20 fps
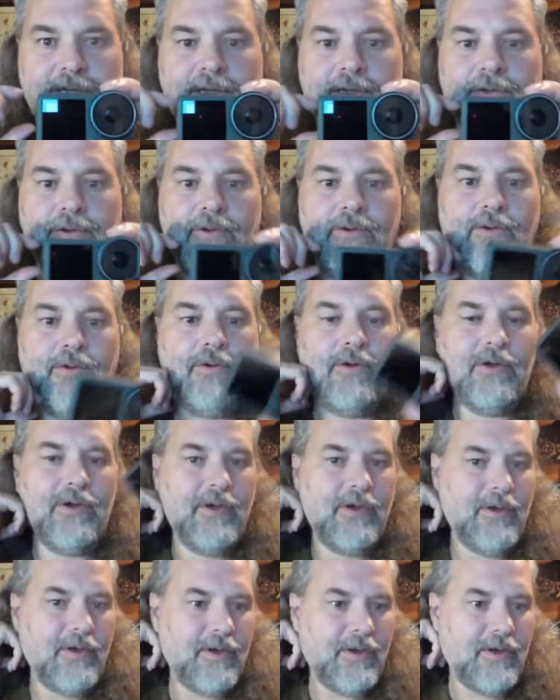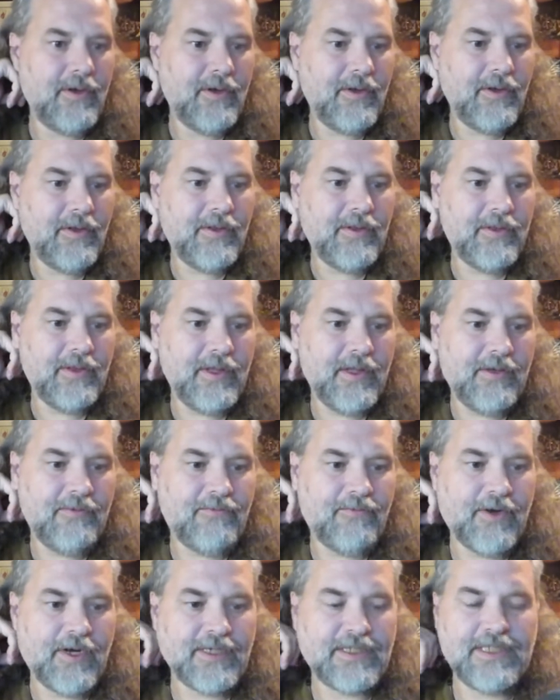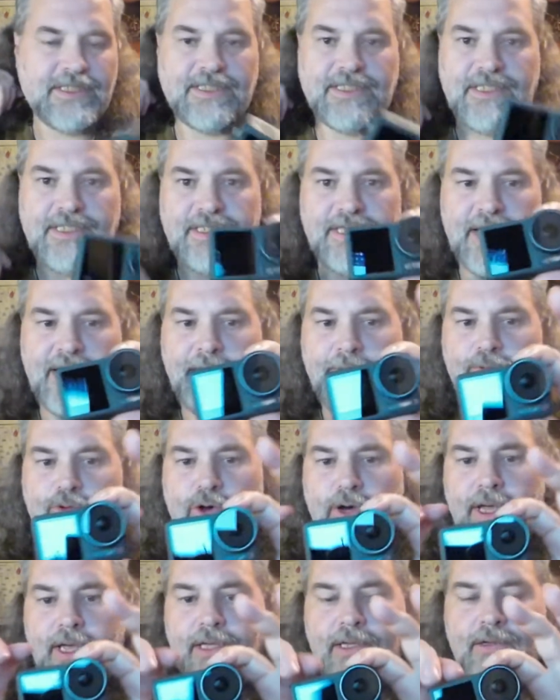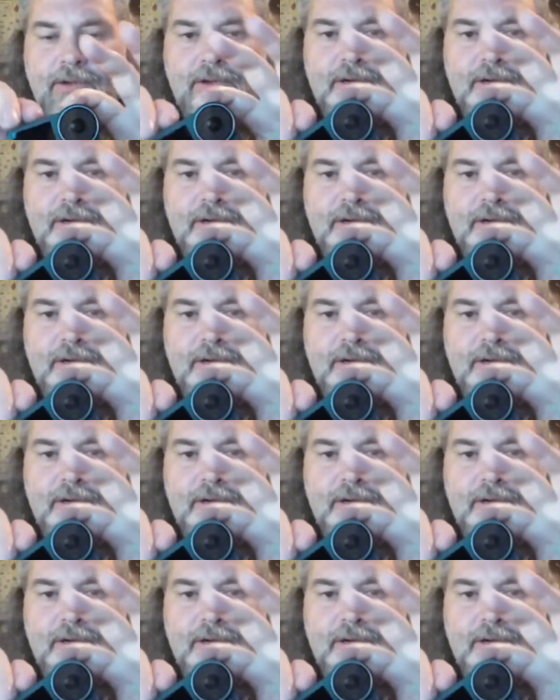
2. Functions the same way. You